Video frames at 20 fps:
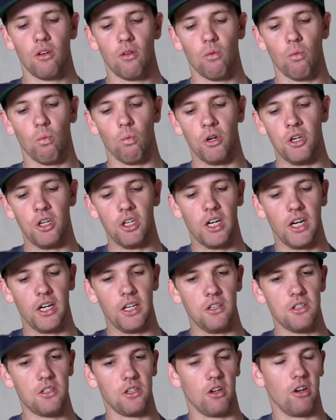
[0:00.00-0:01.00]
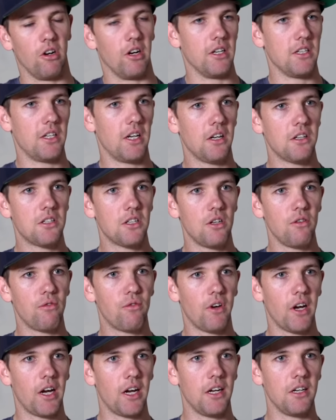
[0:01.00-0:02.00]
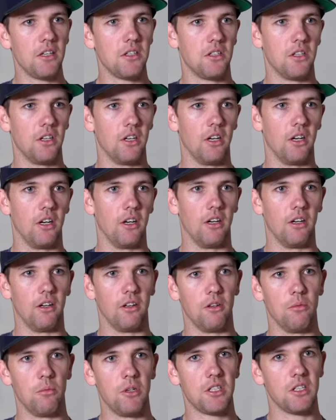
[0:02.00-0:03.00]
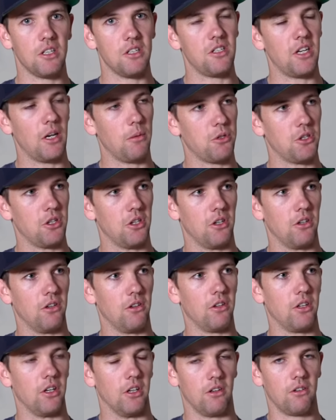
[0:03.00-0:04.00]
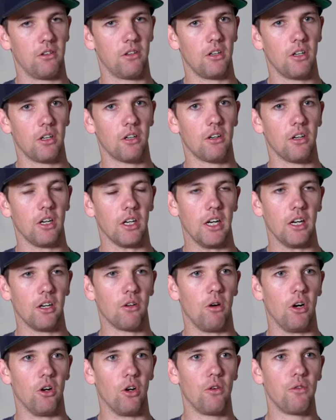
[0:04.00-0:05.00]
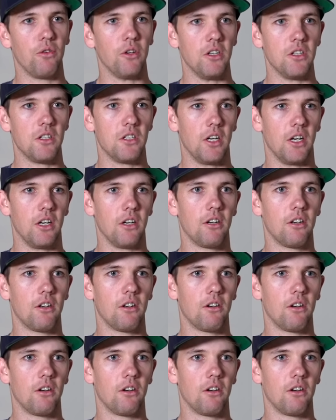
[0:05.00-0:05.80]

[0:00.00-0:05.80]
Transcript: When you get into high intensity phase, the misconception that I get quite often is that